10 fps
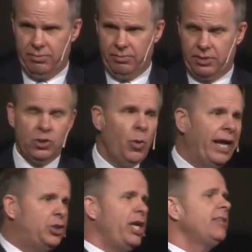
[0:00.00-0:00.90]
This is why
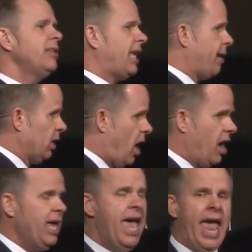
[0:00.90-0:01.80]
Jesus came
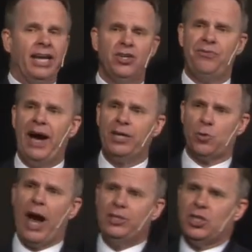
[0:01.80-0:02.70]
along and defined
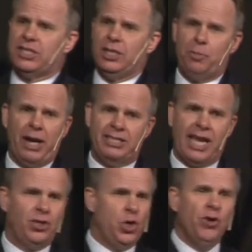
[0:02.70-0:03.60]
righteousness by
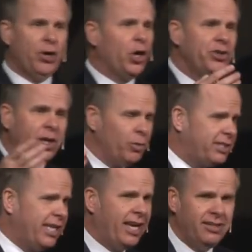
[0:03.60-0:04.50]
saying, You've heard that it was
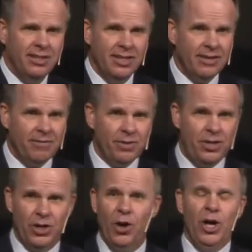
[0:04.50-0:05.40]
said,
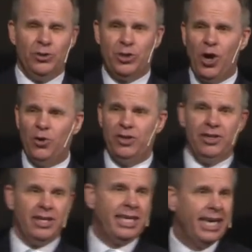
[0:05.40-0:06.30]
you know, don't
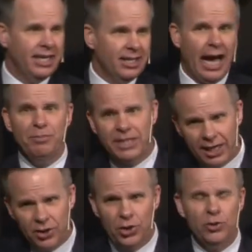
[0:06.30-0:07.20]
kill. I'm
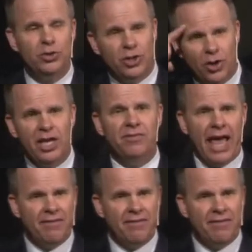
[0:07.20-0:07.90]
telling you, don't even have